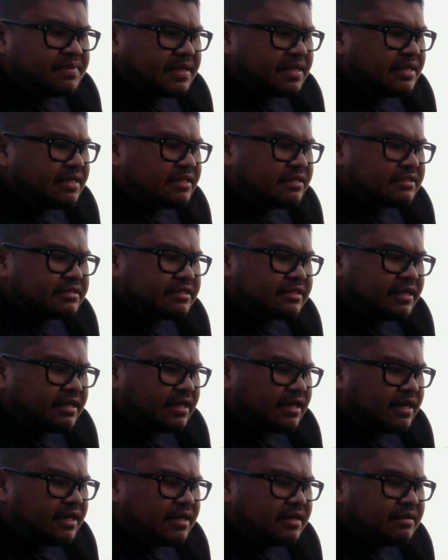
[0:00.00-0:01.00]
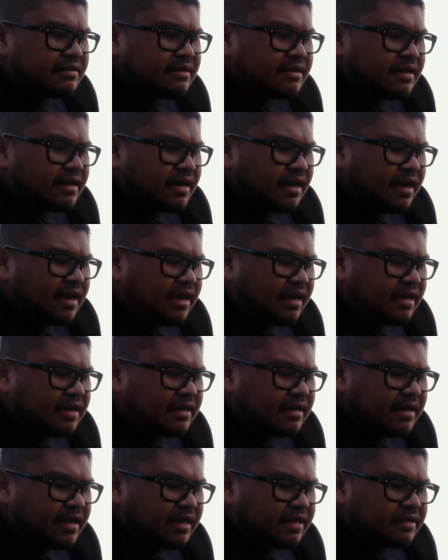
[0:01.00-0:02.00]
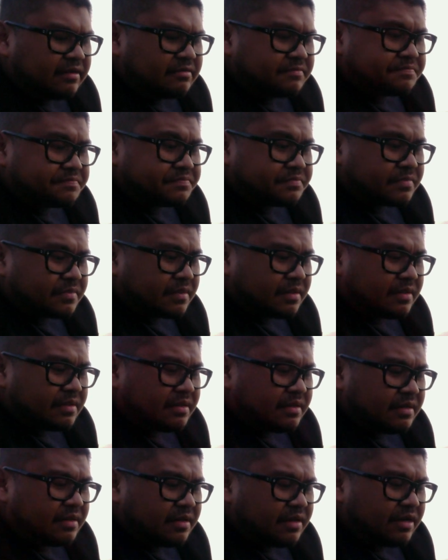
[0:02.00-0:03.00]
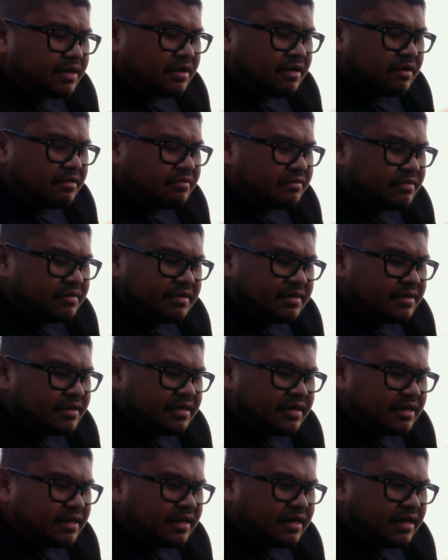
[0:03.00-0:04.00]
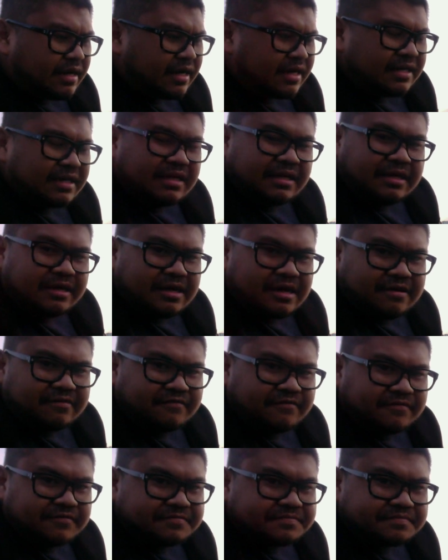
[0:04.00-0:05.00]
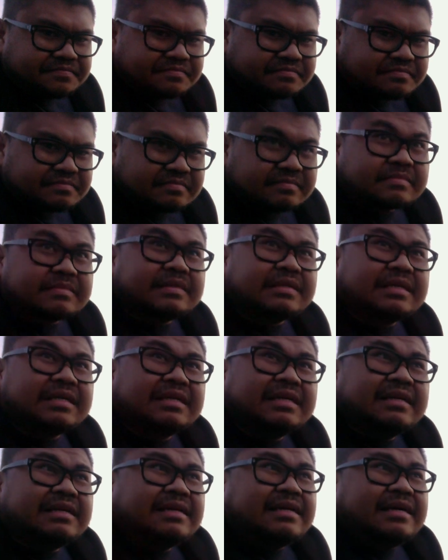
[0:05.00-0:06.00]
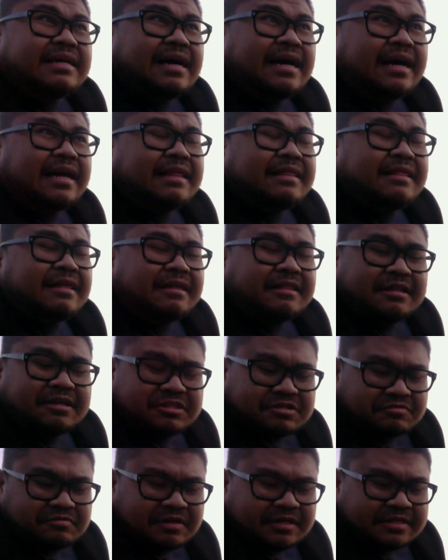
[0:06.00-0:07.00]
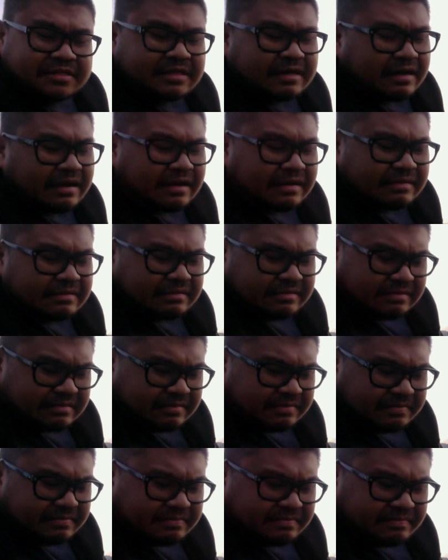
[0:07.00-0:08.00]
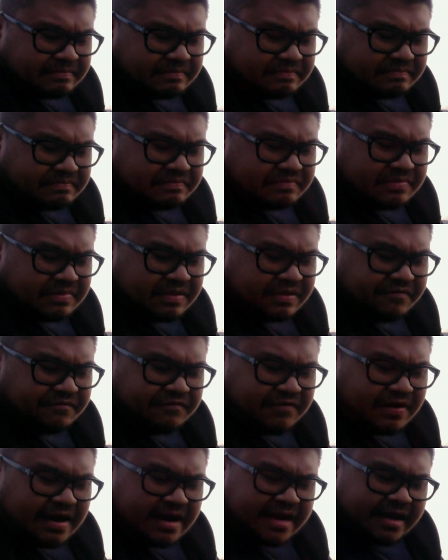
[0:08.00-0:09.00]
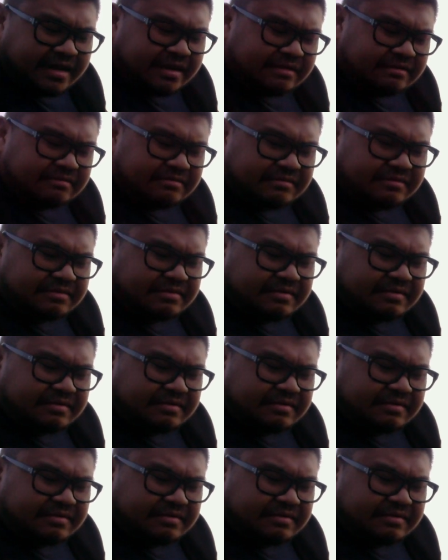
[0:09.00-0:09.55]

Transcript: be in the city, and and you know, oddly enough, I think this was a divine